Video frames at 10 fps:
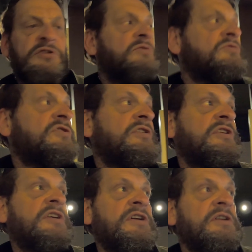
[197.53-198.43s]
can also
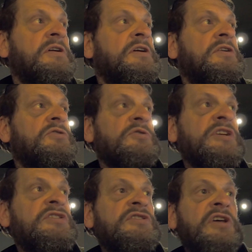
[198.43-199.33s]
get
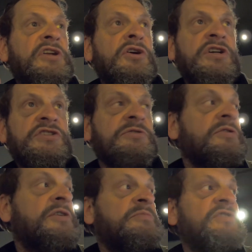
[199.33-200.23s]
drinks and ice
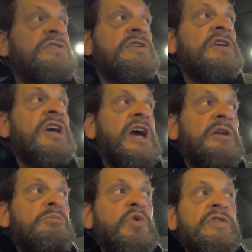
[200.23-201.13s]
creams
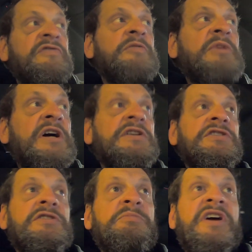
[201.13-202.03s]
and more
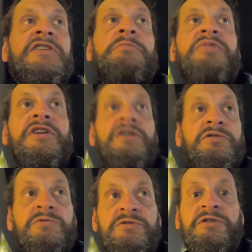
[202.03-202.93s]
information about the
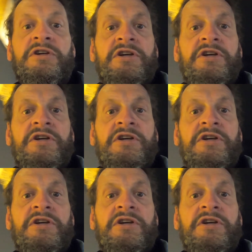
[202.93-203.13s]
pinnacles.